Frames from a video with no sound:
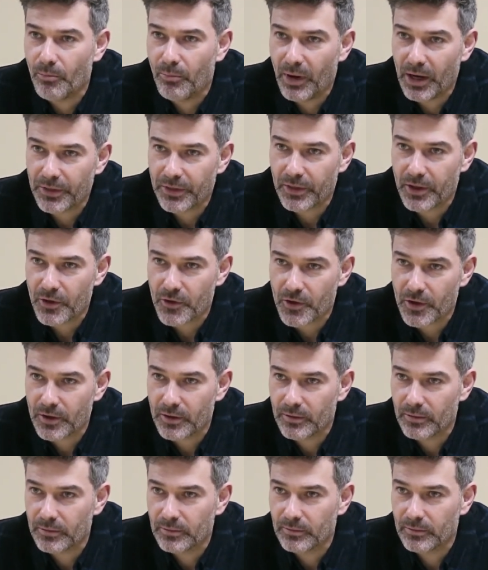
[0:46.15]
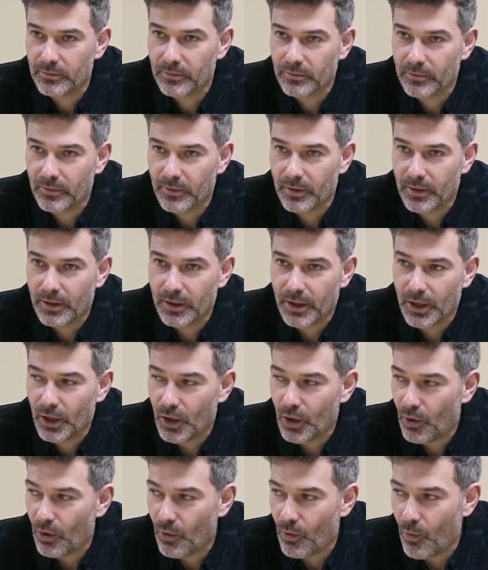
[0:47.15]
But there's a
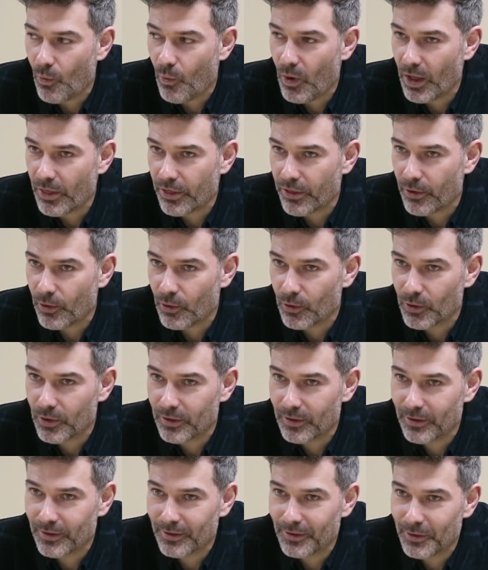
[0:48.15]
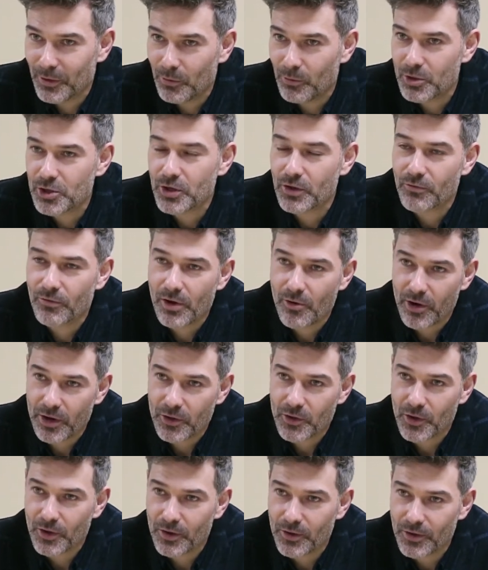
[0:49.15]
one-third, which is very
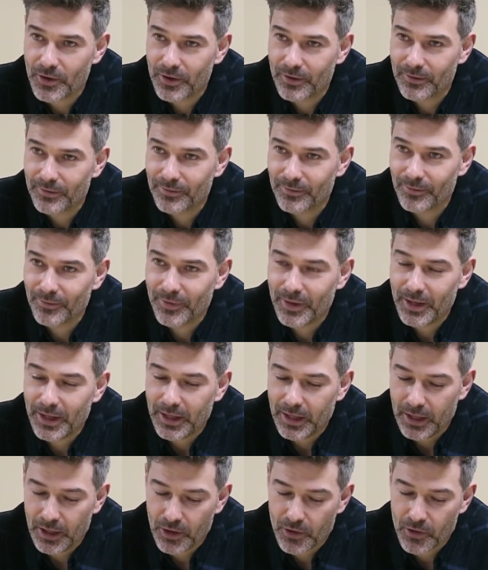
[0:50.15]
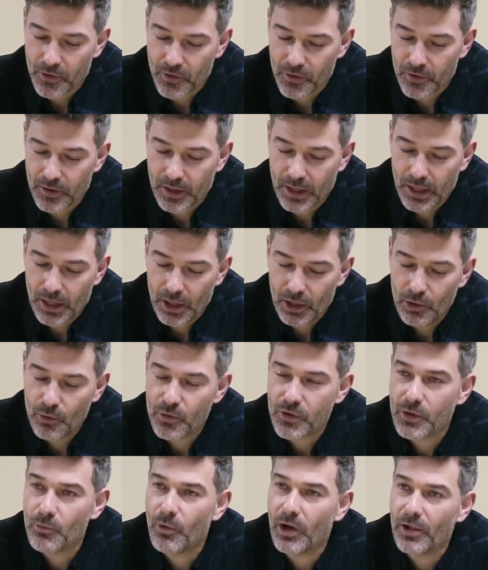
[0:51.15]
exciting. It's
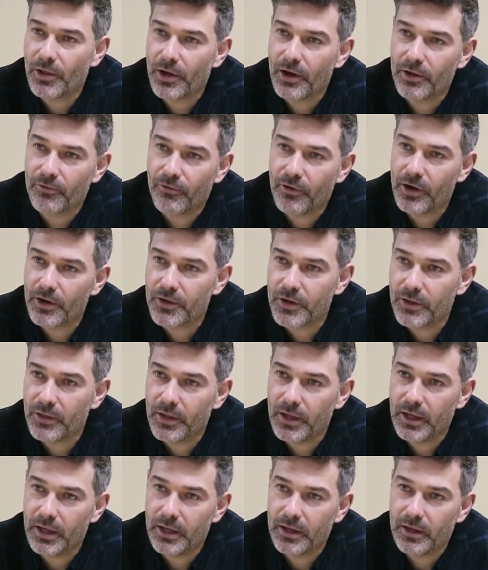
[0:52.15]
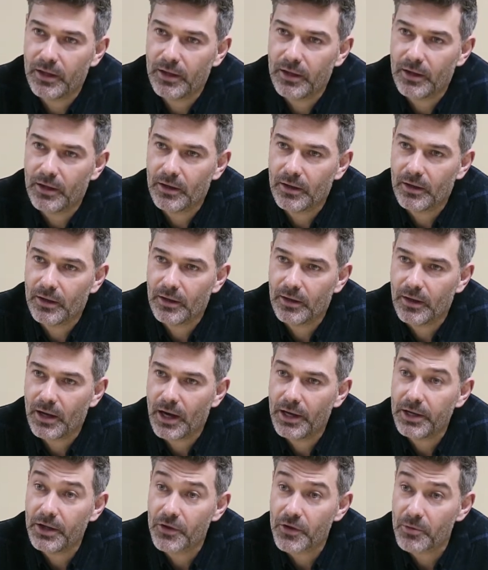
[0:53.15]
Lucy Wildhide fighting the
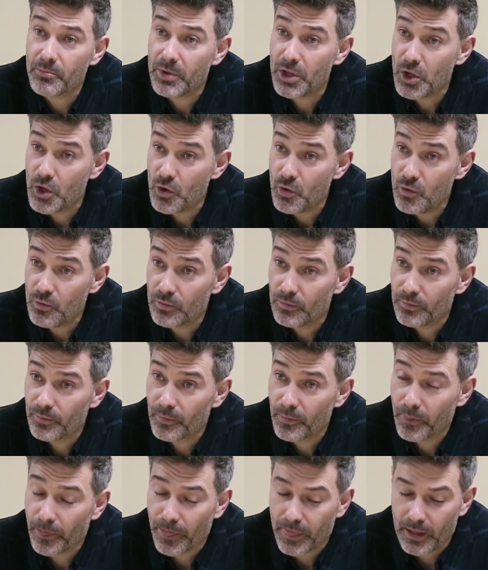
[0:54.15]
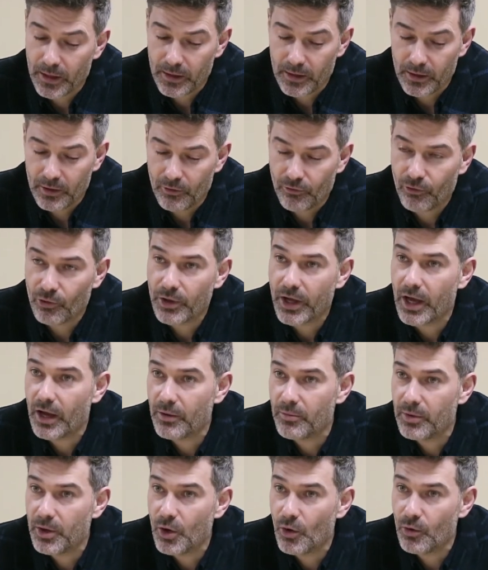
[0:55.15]
Anissa Binion for the
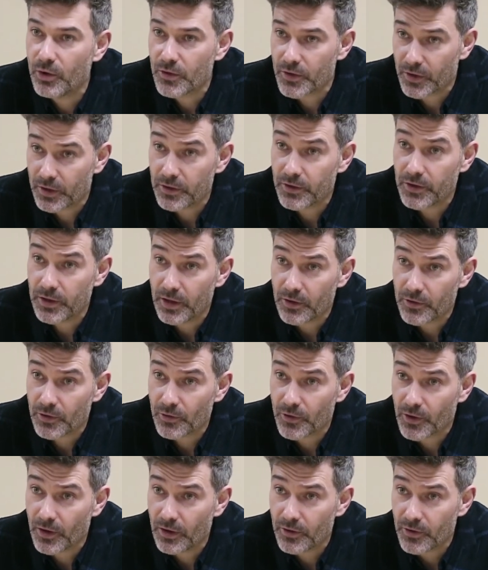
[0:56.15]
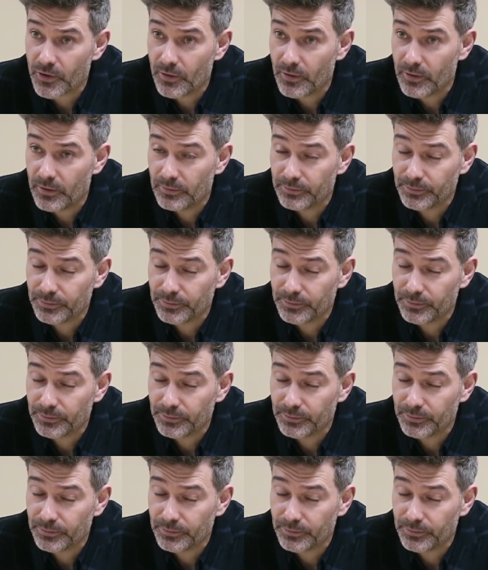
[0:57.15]
IBO Intercontinental title.